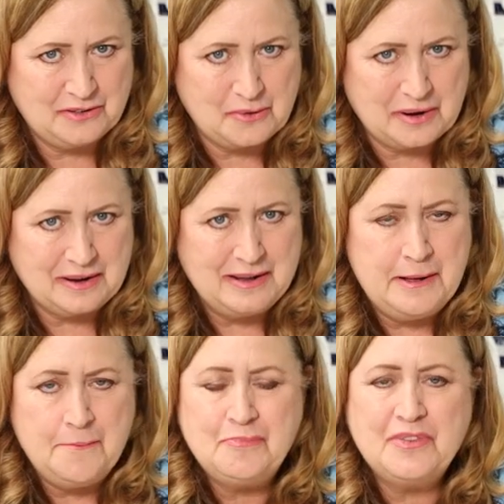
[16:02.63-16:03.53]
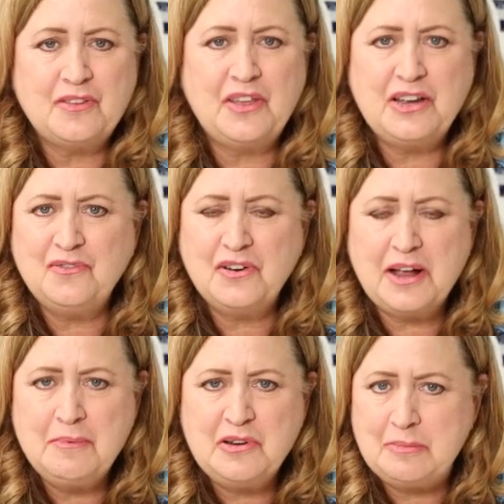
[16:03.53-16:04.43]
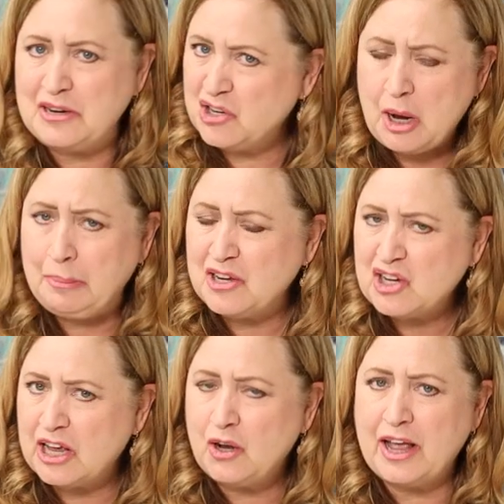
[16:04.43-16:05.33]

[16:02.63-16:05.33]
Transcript: store. So thank you for coming to my shopping channel,